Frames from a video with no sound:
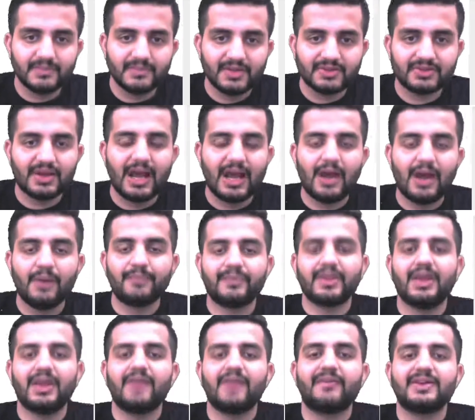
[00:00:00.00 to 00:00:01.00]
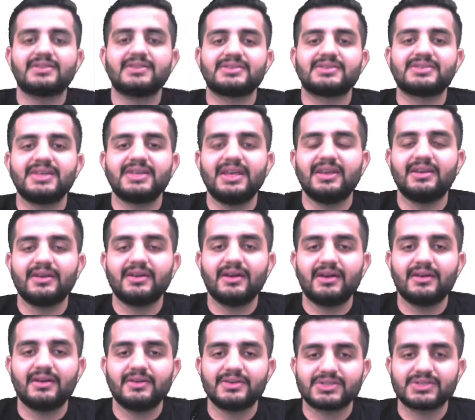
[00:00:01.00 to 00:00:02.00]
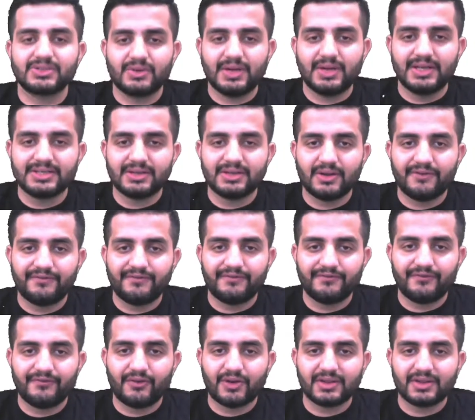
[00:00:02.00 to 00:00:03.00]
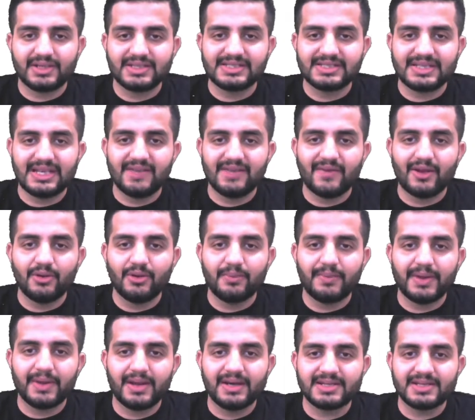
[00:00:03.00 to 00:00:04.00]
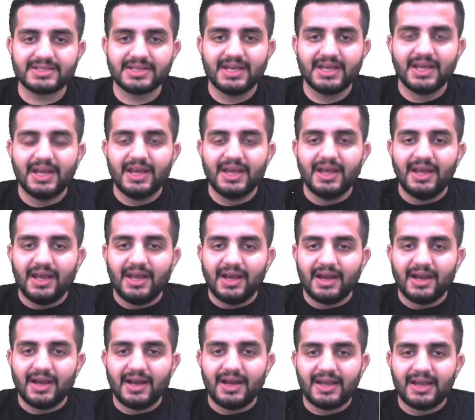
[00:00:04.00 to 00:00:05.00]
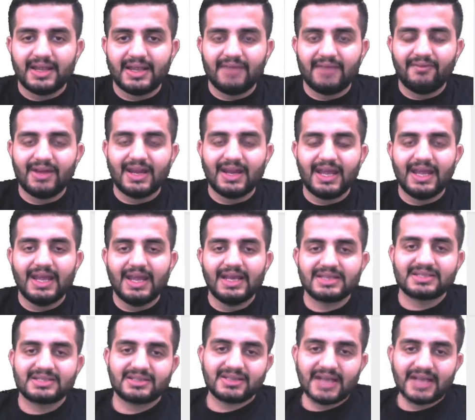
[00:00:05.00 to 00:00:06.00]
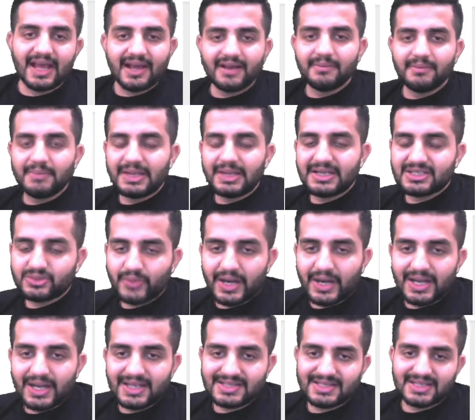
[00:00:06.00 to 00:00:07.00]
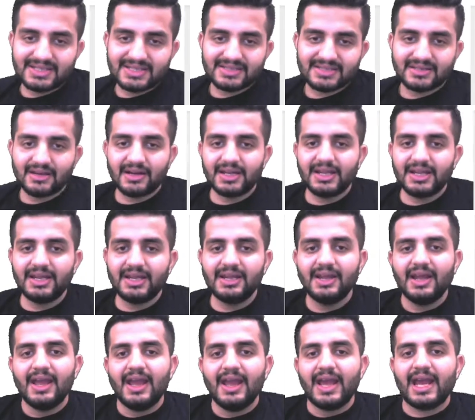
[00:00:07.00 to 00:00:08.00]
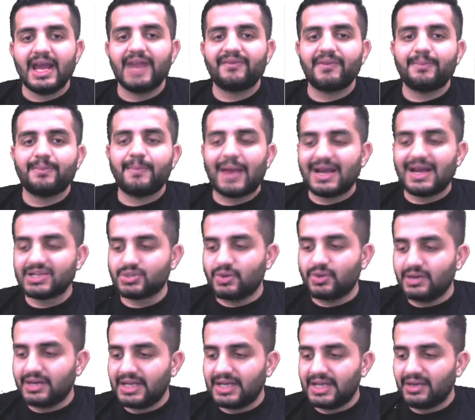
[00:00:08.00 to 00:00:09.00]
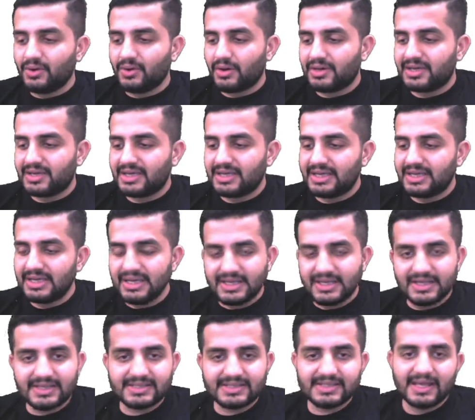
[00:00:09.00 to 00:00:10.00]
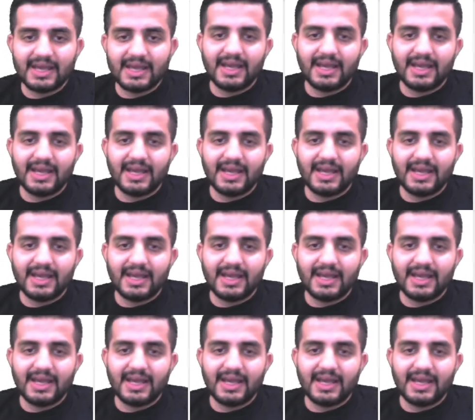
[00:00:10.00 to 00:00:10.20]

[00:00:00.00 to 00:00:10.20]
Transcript: So now if I just see here, so instead of for this key value pairs, where A is 10, B is 20, C is 30, and if I pass on D dot keys,